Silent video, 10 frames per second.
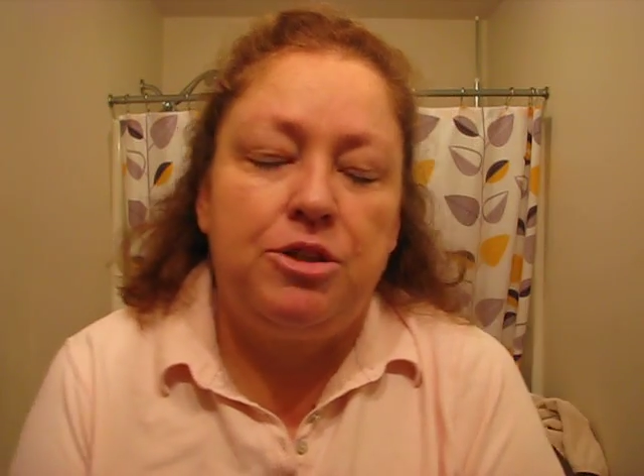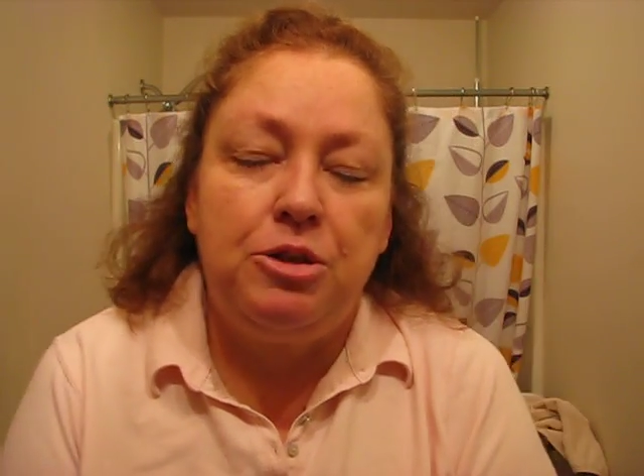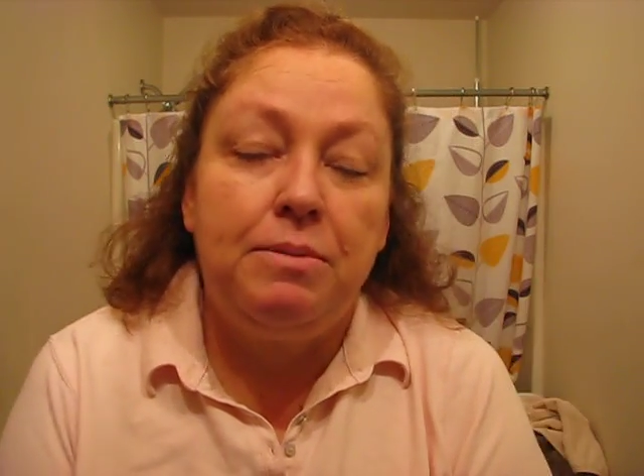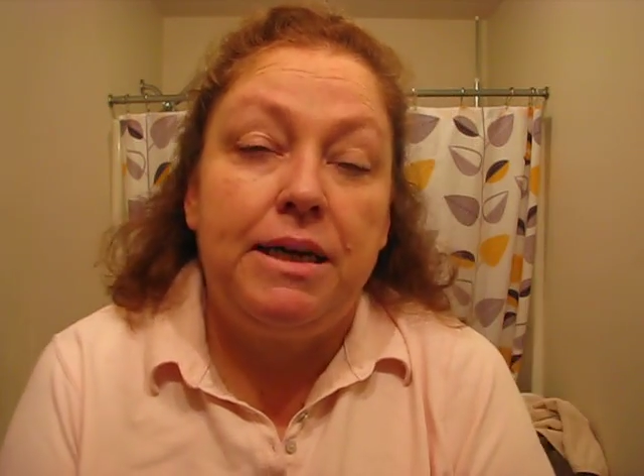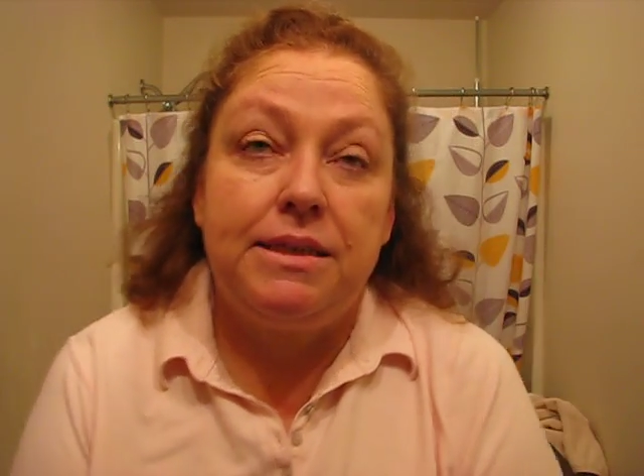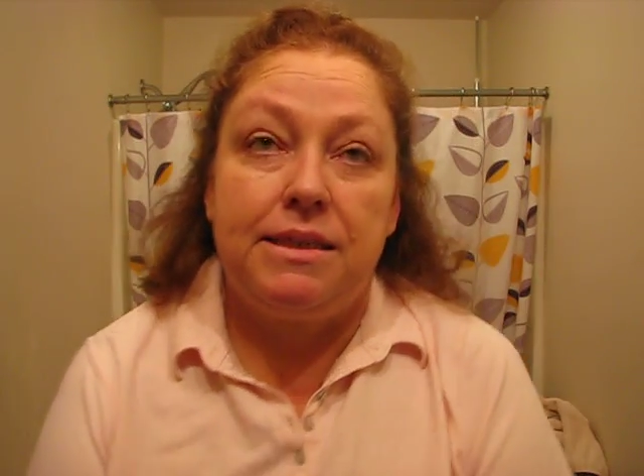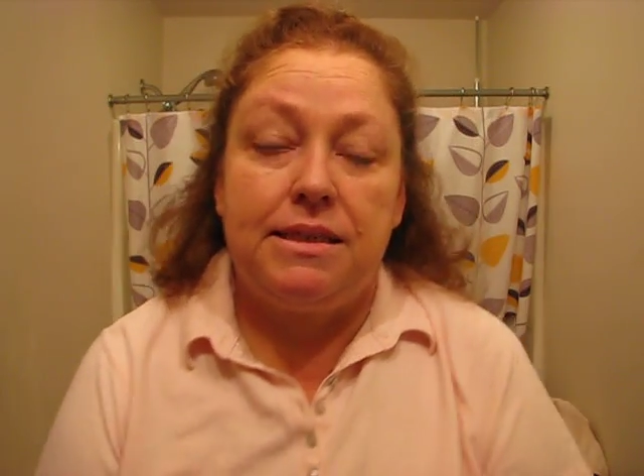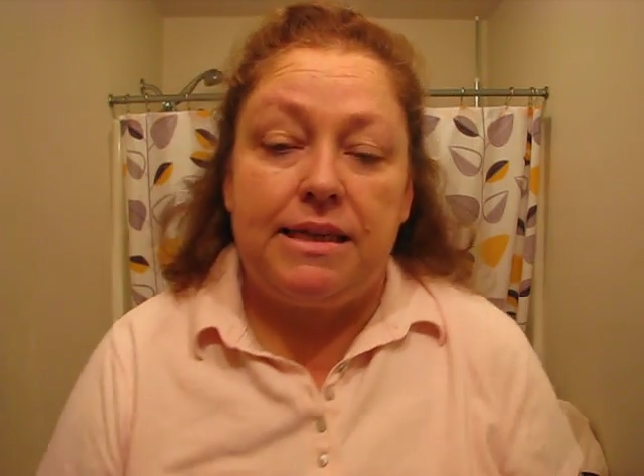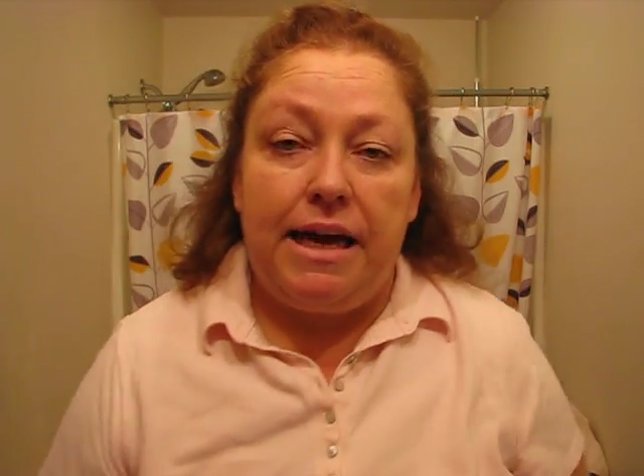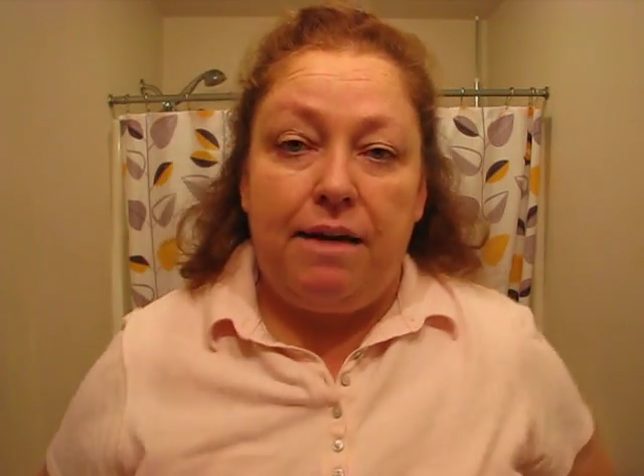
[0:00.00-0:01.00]
2 months
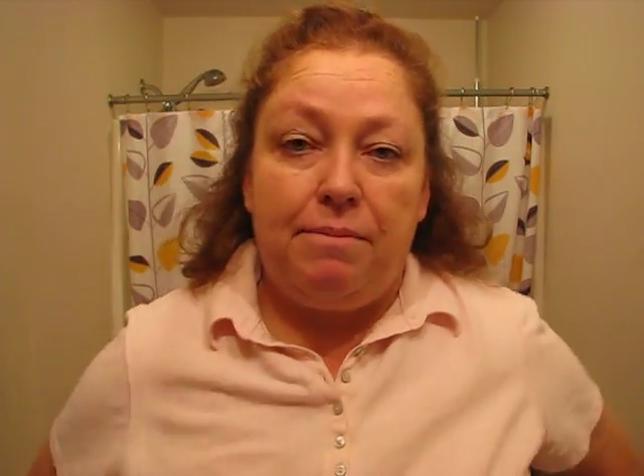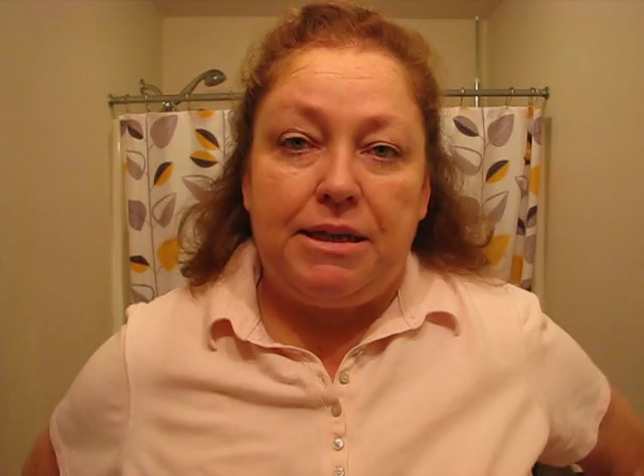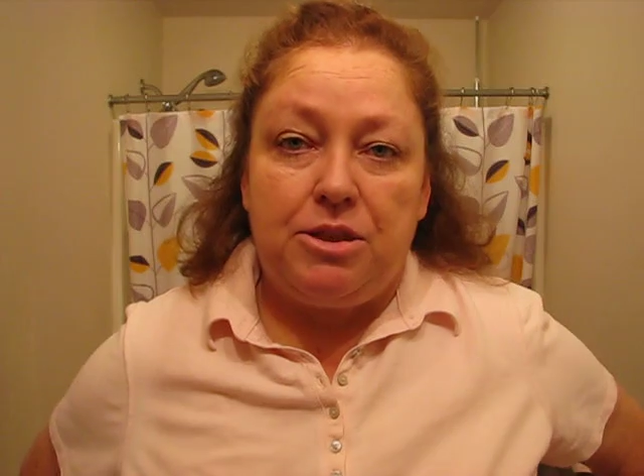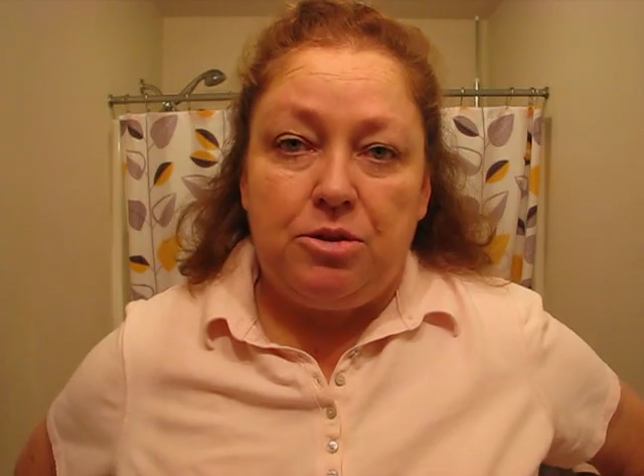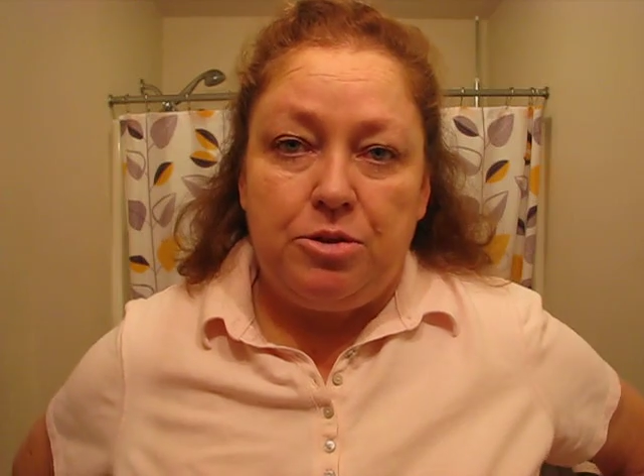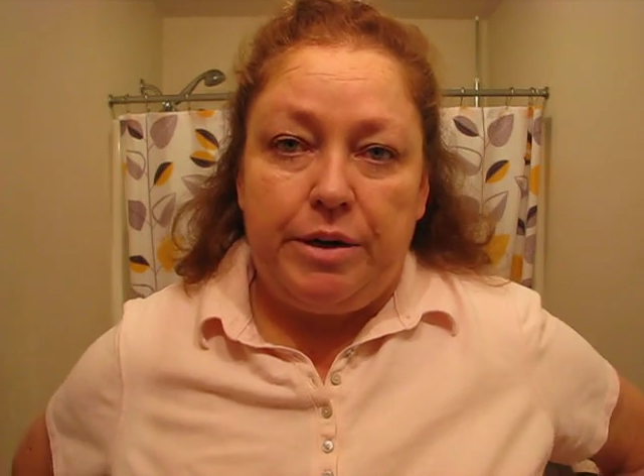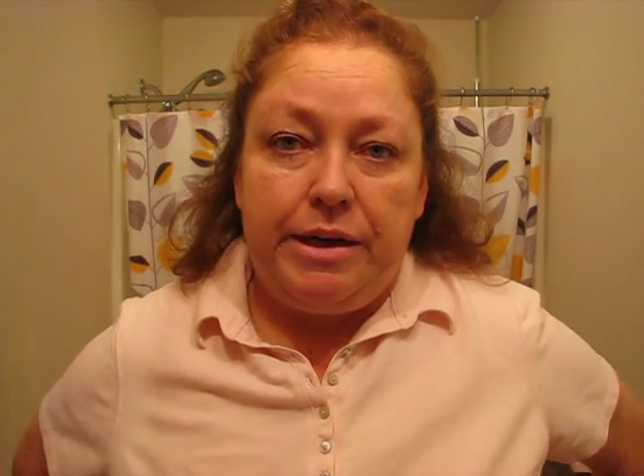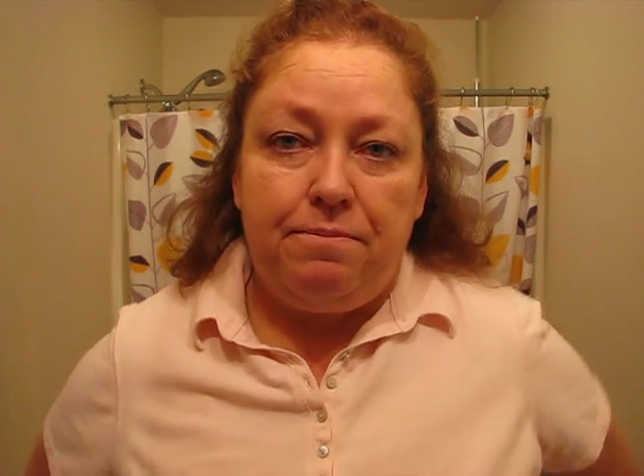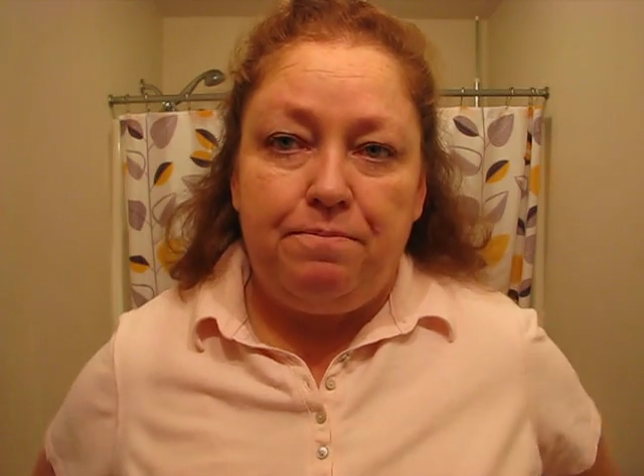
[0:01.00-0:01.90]
since I had my surgery.